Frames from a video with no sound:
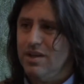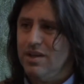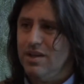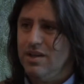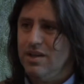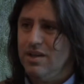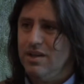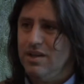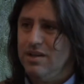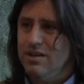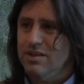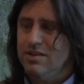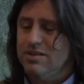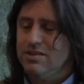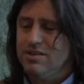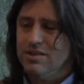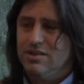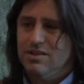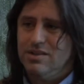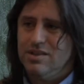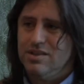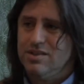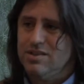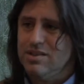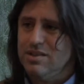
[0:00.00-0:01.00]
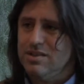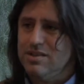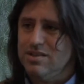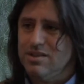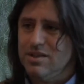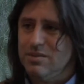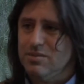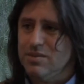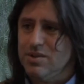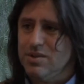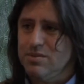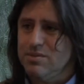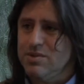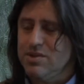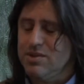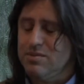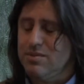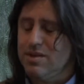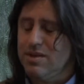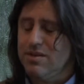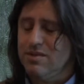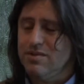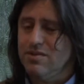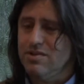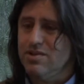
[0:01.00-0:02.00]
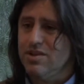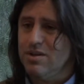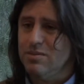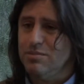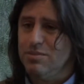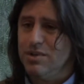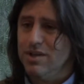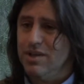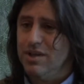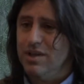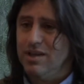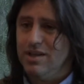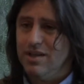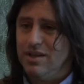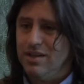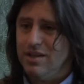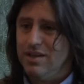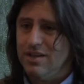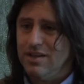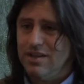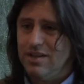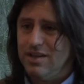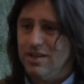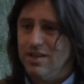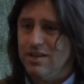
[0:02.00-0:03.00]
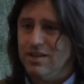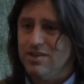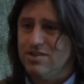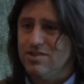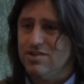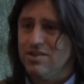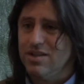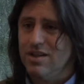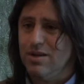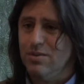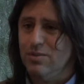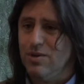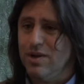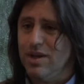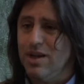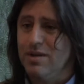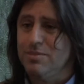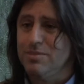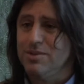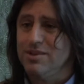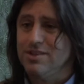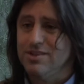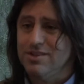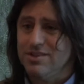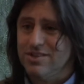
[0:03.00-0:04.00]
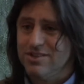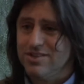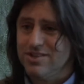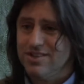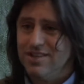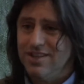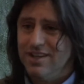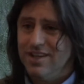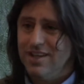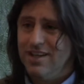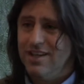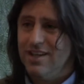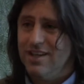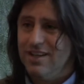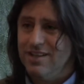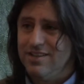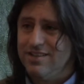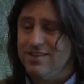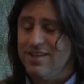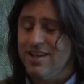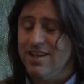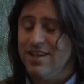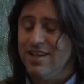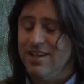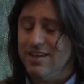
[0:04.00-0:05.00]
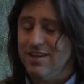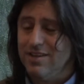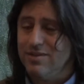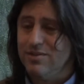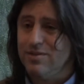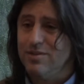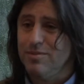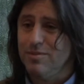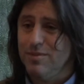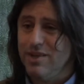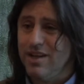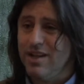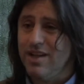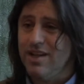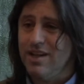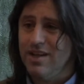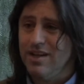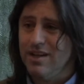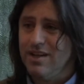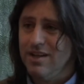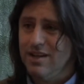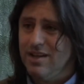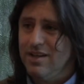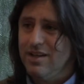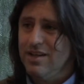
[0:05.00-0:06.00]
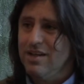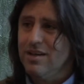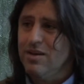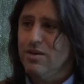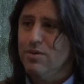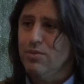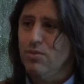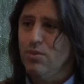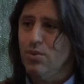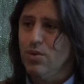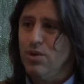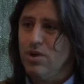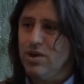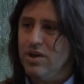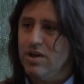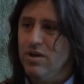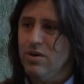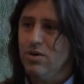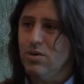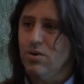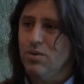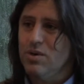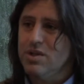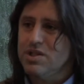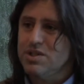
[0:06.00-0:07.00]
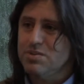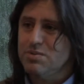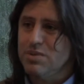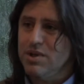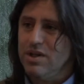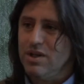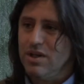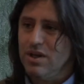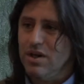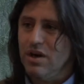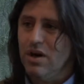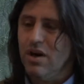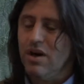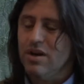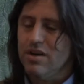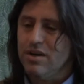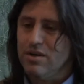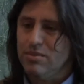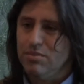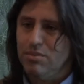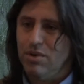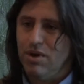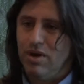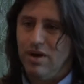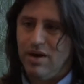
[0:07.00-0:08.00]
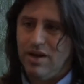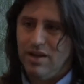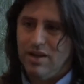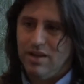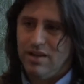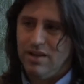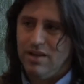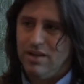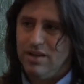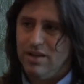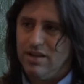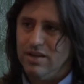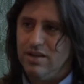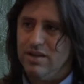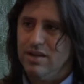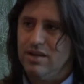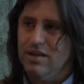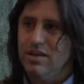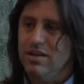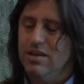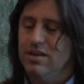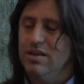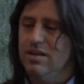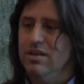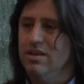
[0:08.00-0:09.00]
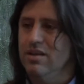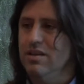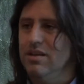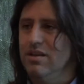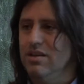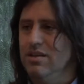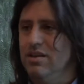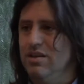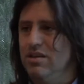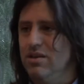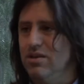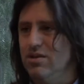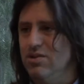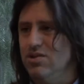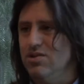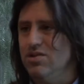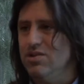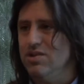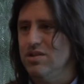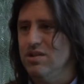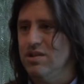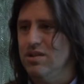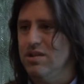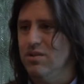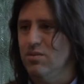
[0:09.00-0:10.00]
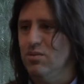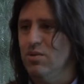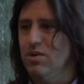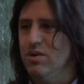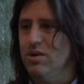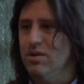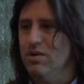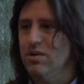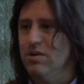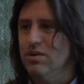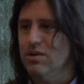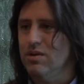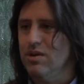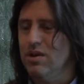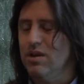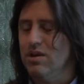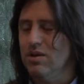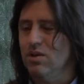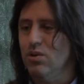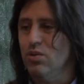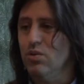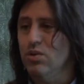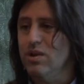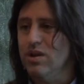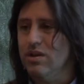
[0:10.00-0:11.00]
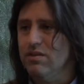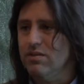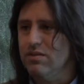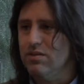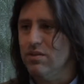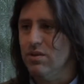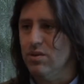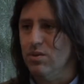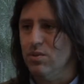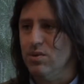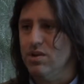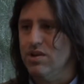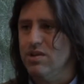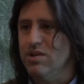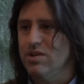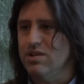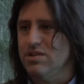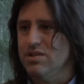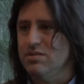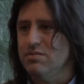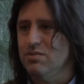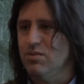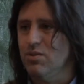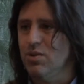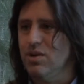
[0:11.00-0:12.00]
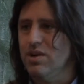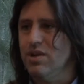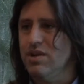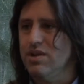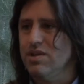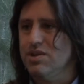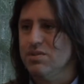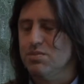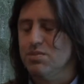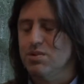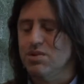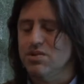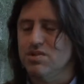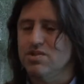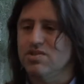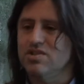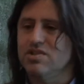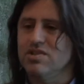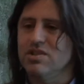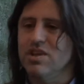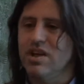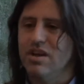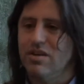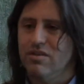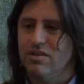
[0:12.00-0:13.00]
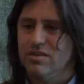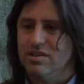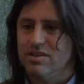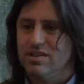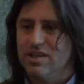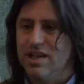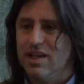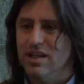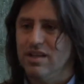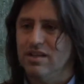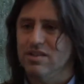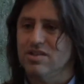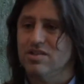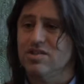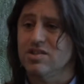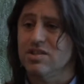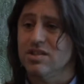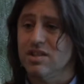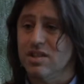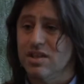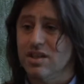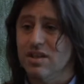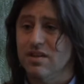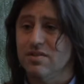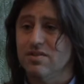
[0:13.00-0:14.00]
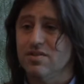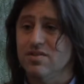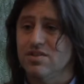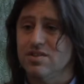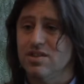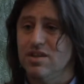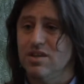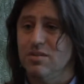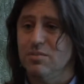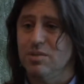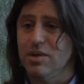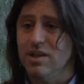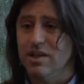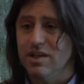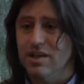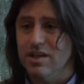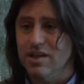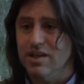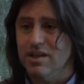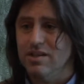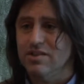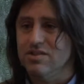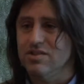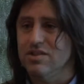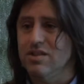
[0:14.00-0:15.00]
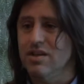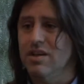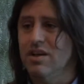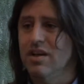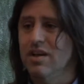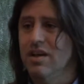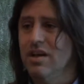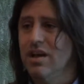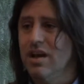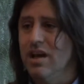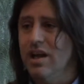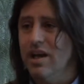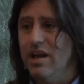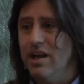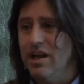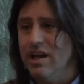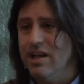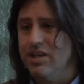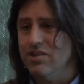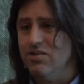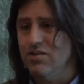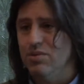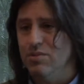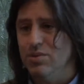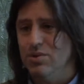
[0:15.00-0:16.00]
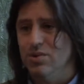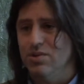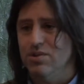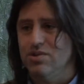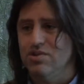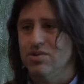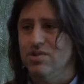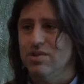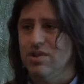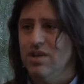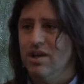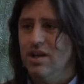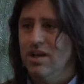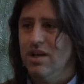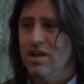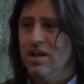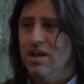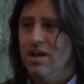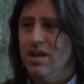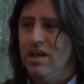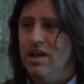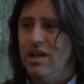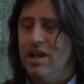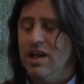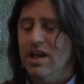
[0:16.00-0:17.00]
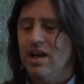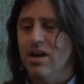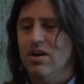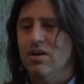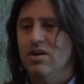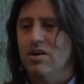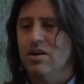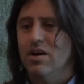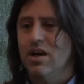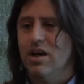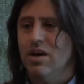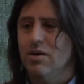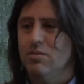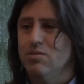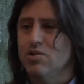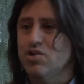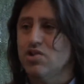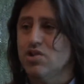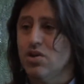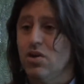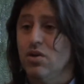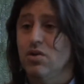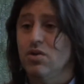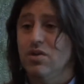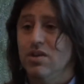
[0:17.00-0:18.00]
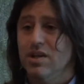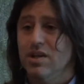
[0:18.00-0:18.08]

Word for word: and it, so in this sense, sometimes it's a matter of jumping in and seeing what happens and taking it from there. Working always being guided by the, the, the notion that what are, and looking for what are this what are this person's inherent talents and gifts and abilities and, and attributes, and how can I help show